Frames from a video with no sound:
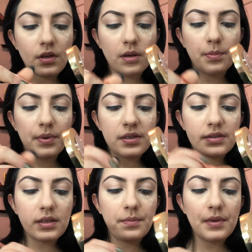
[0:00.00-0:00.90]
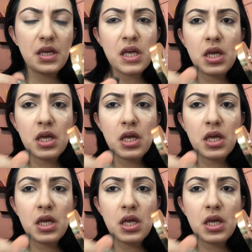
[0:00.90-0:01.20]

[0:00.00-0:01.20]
I'm gonna put some